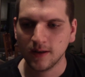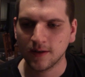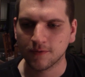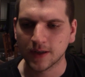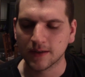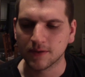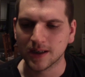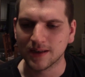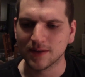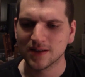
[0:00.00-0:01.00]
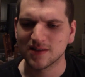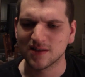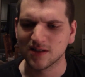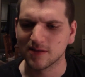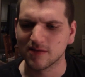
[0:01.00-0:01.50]
don't think I've got anything else to
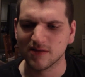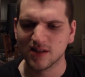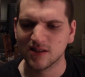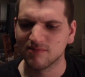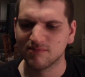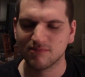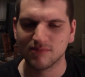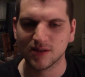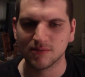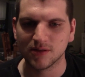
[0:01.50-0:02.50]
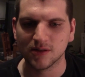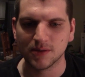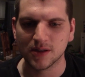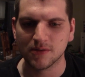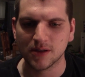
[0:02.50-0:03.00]
talk about really. Not not
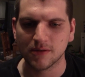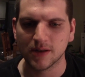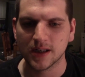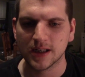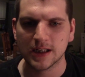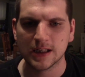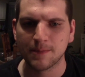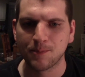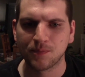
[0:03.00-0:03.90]
been doing a great deal.